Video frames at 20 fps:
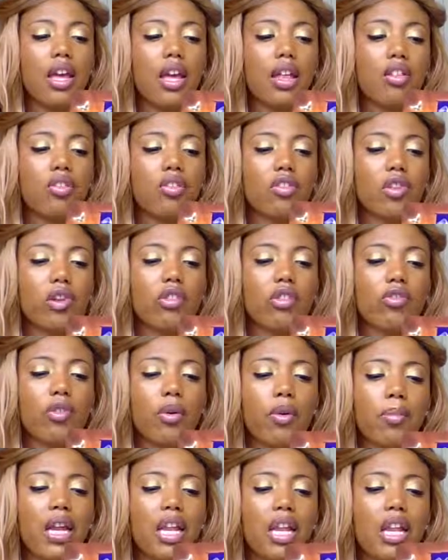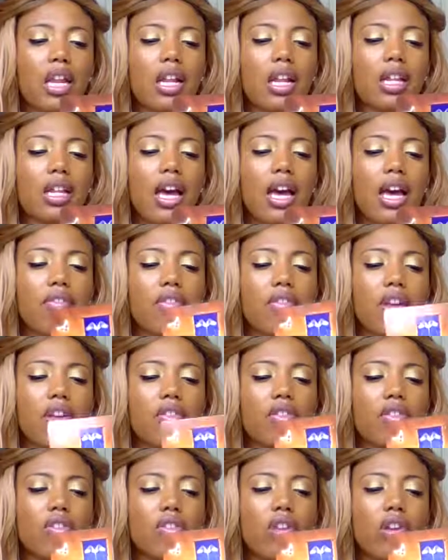The search for meaning in life.
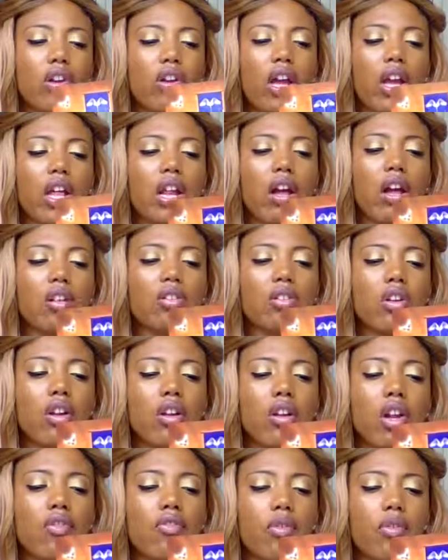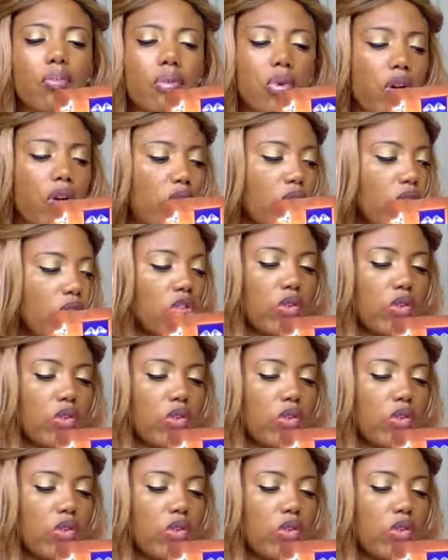Consider an alternative approach.